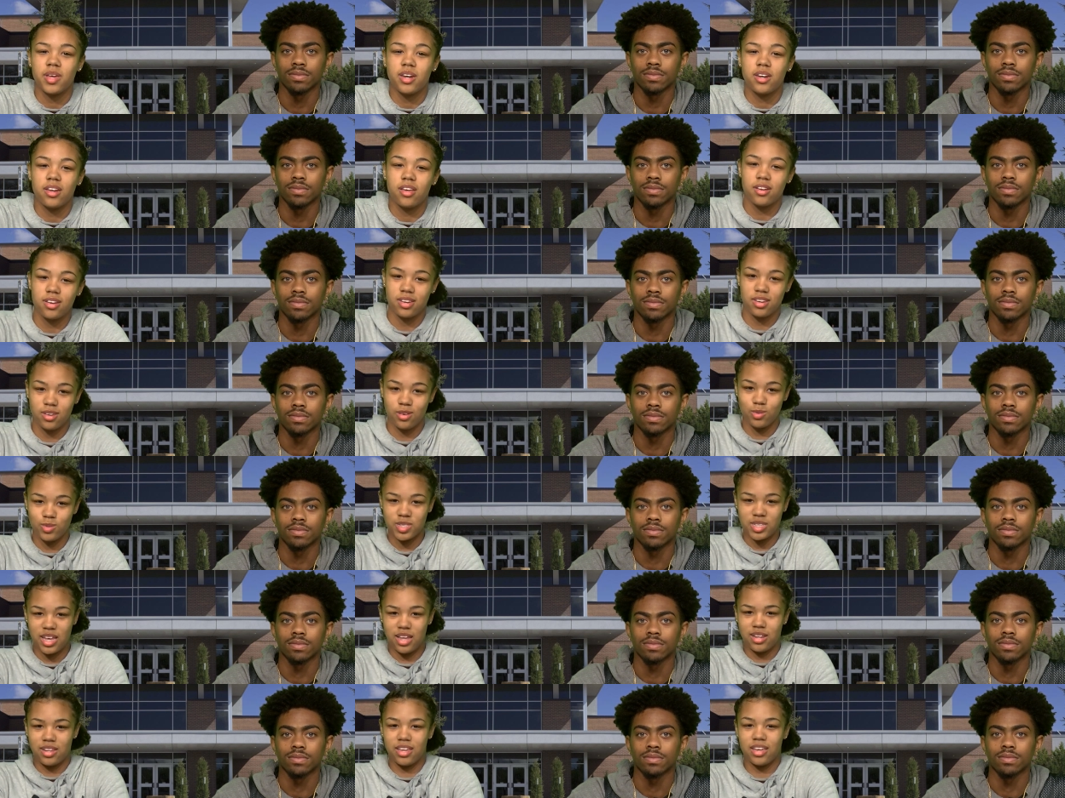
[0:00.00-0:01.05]
Speaker 1: and
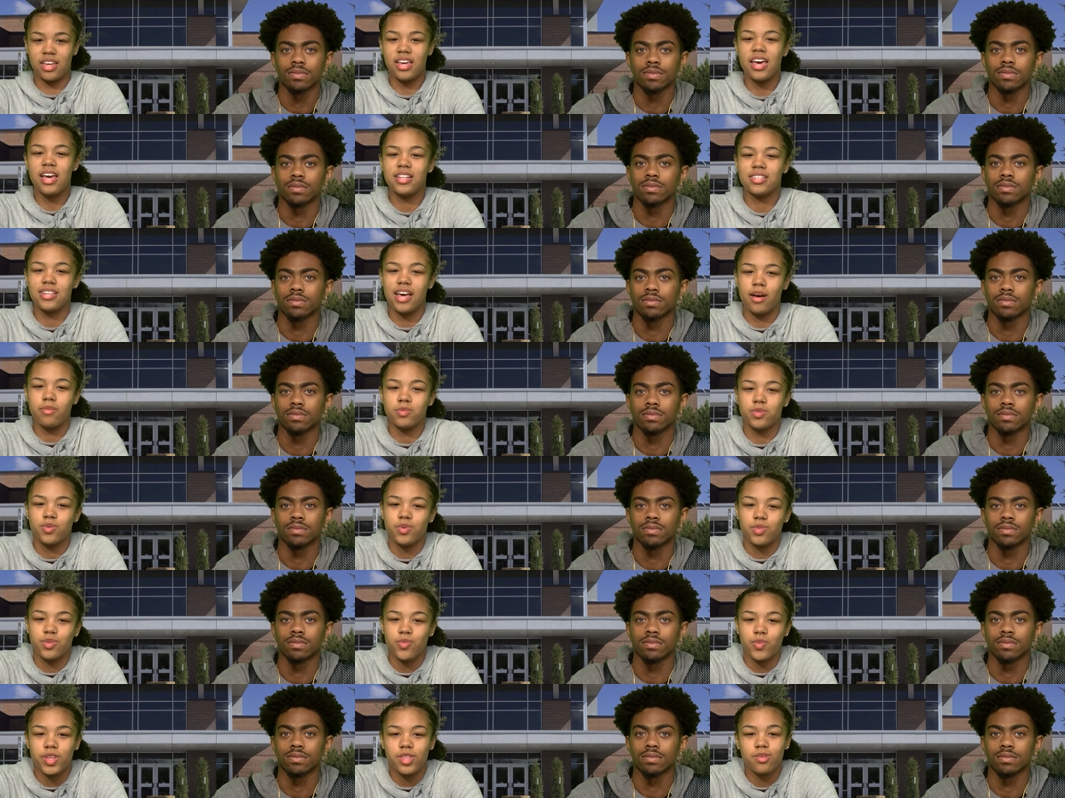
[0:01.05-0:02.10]
Nutella, topped
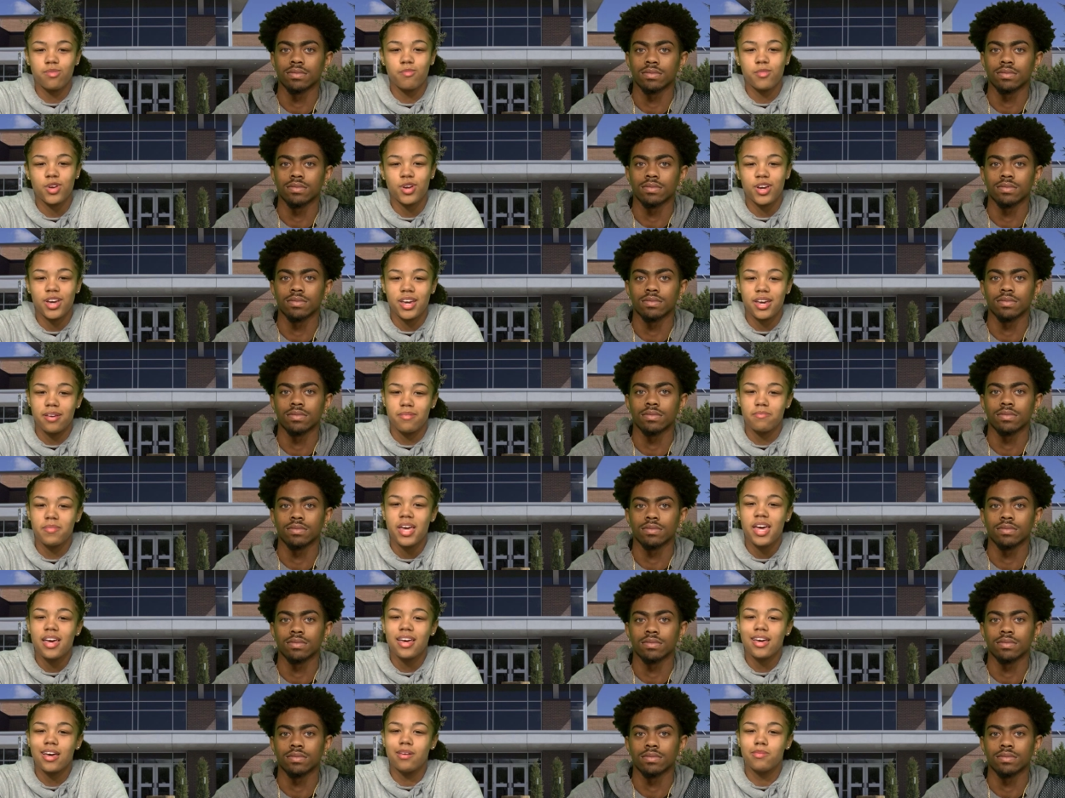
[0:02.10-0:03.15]
with whipped cream.
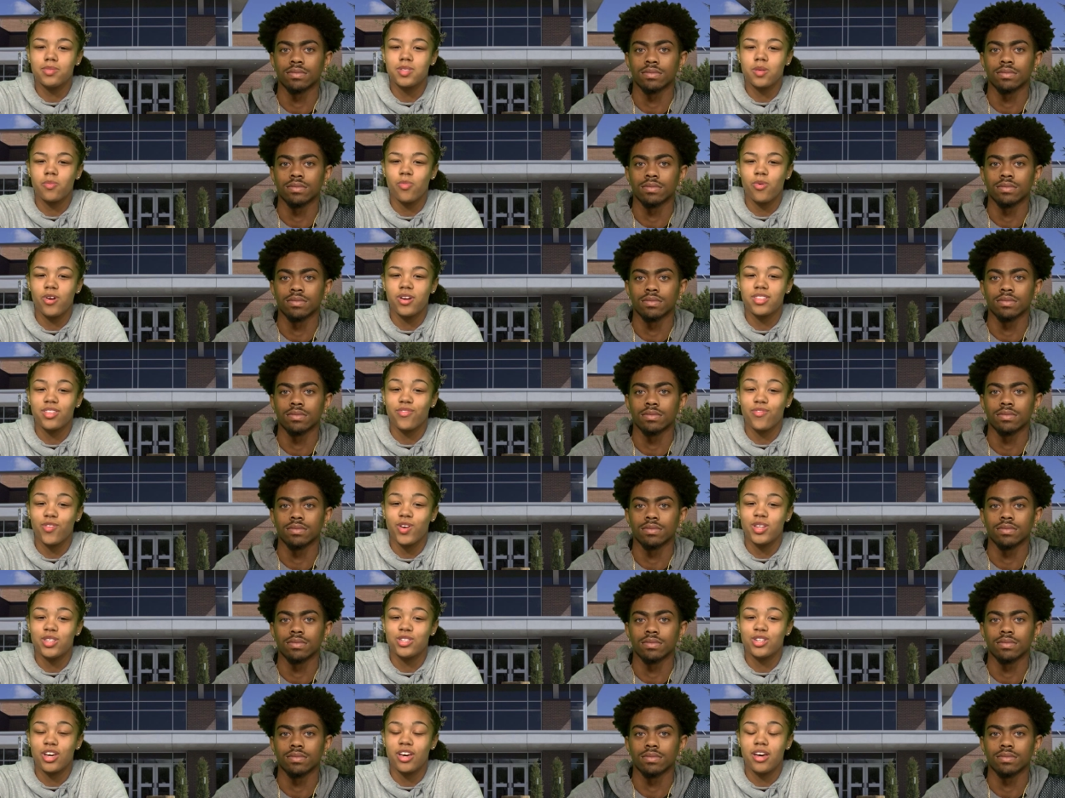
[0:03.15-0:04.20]
Come support the
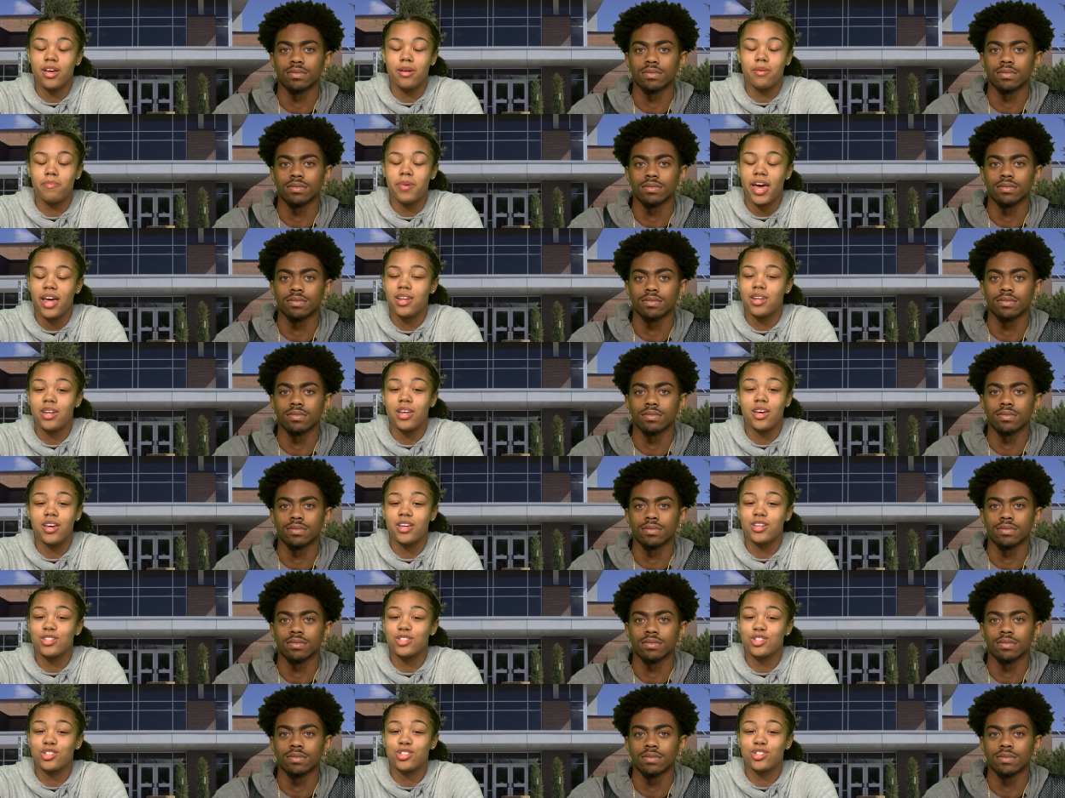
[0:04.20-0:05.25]
French Cub at
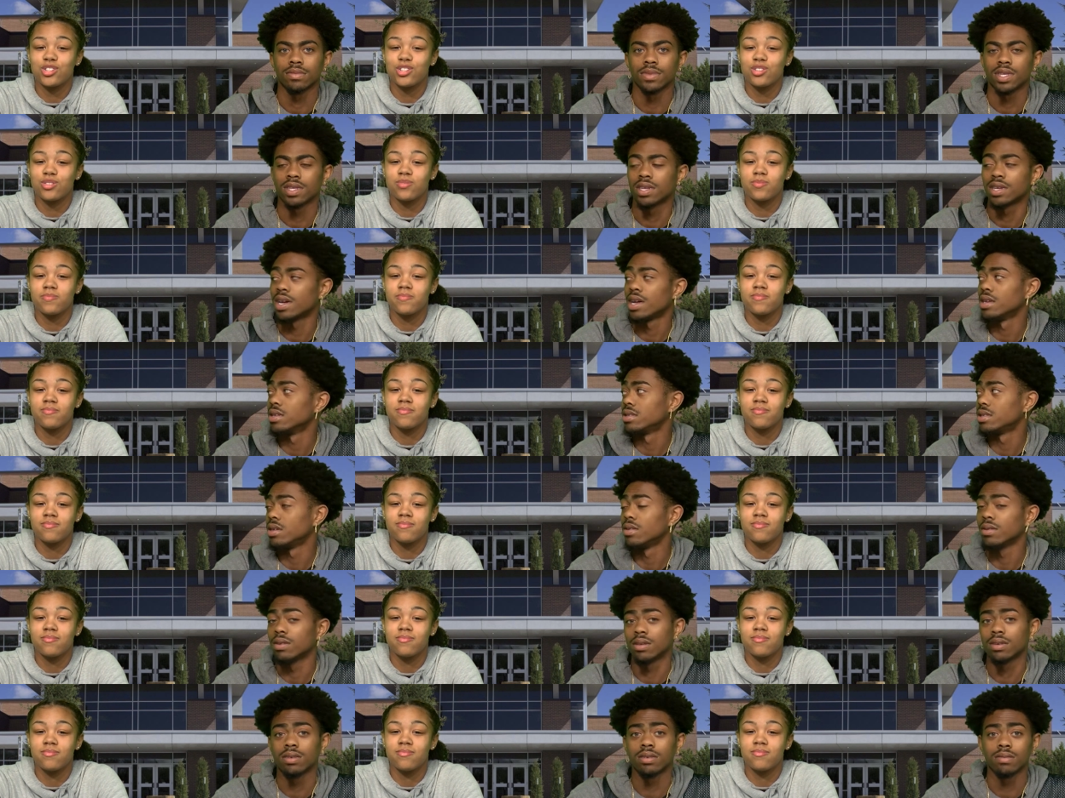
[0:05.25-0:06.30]
lunch.
Speaker 2: So,
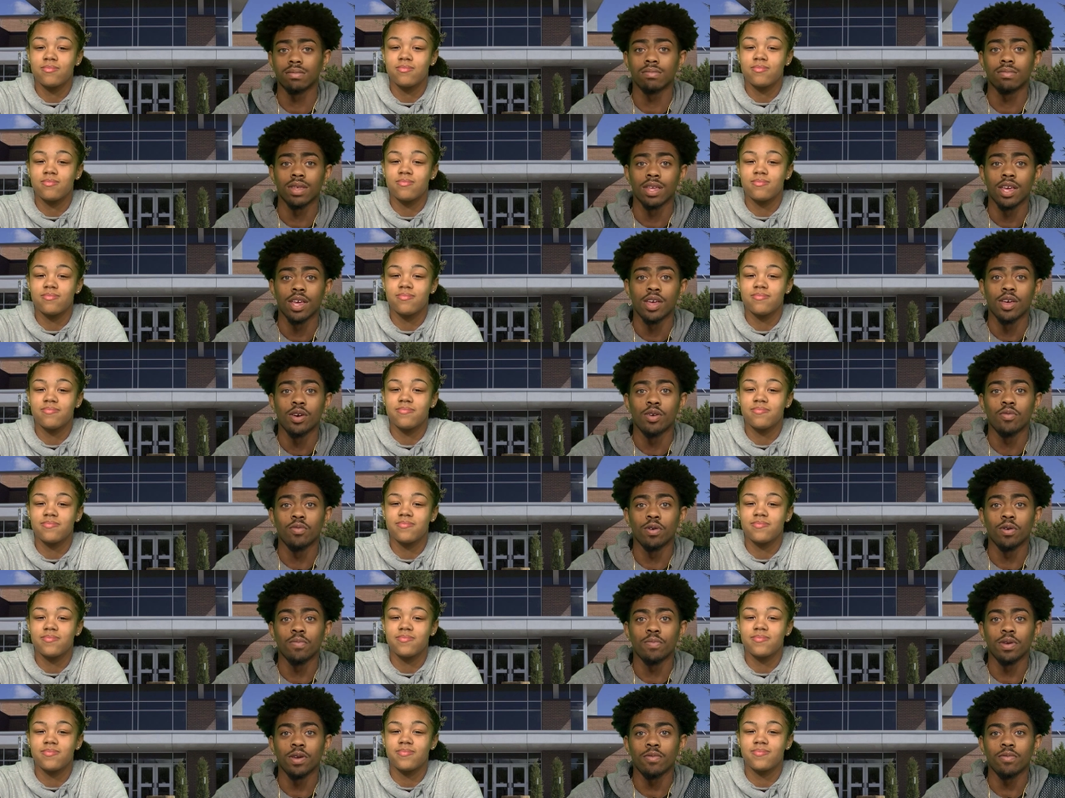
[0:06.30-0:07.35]
we'll
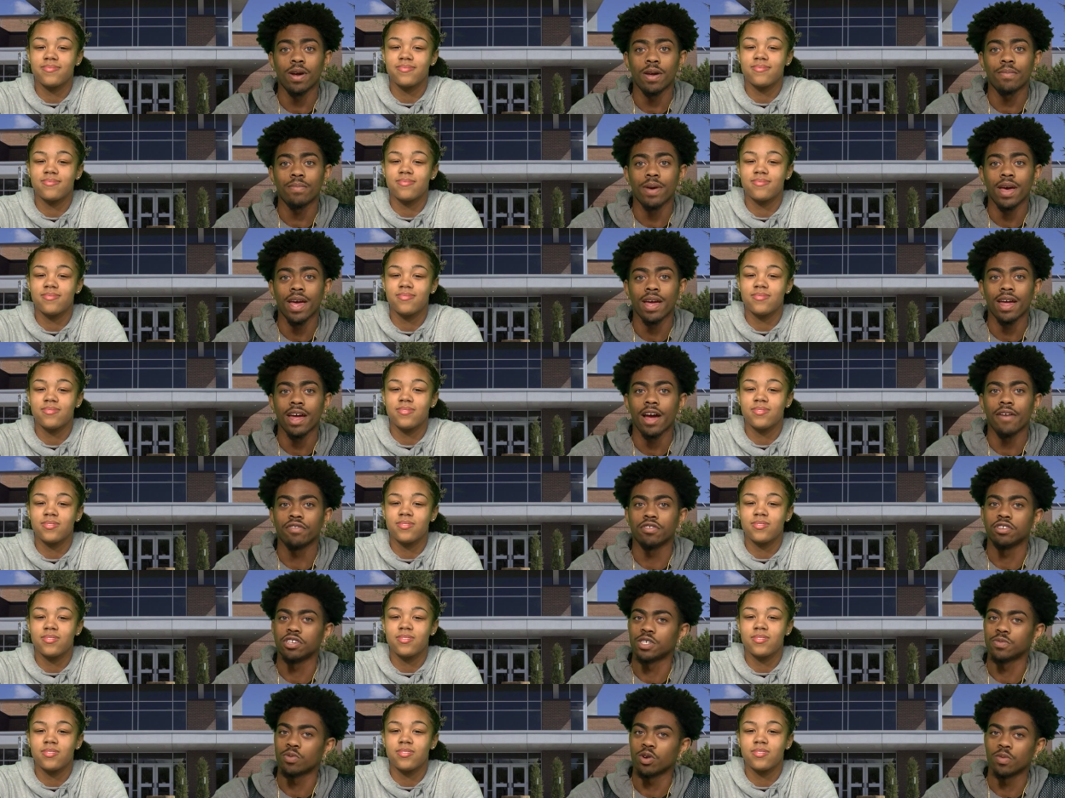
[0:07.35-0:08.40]
be right back after
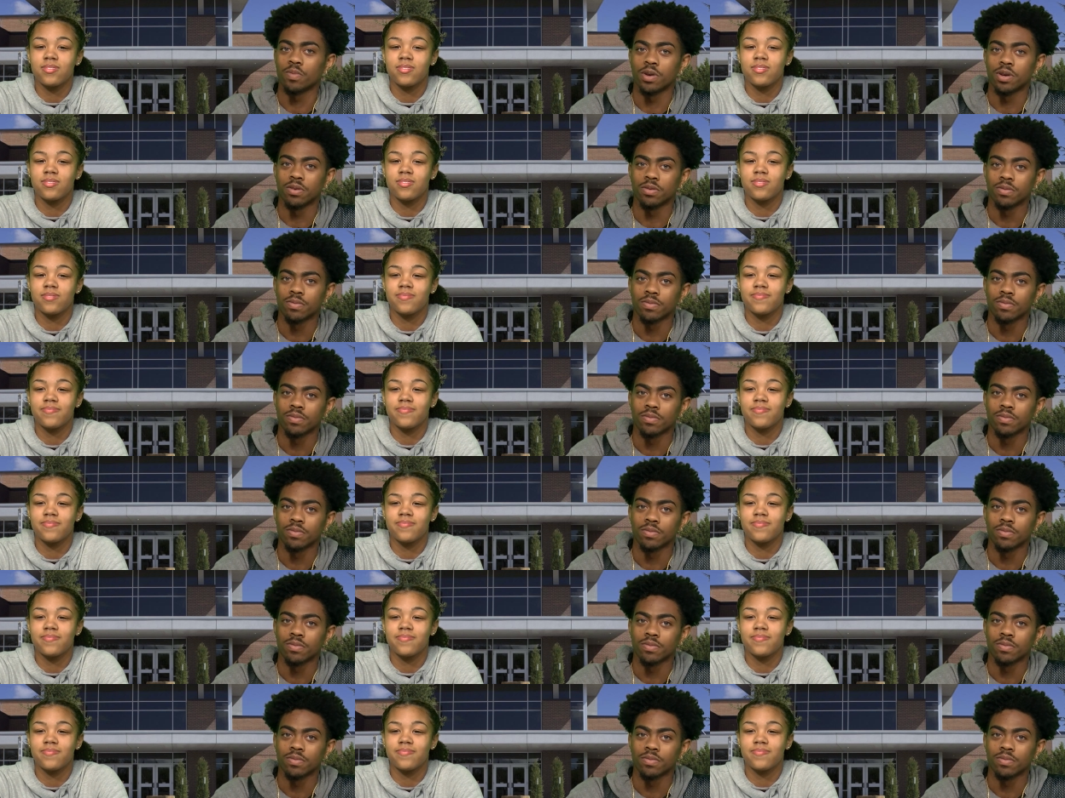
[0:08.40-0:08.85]
this promo.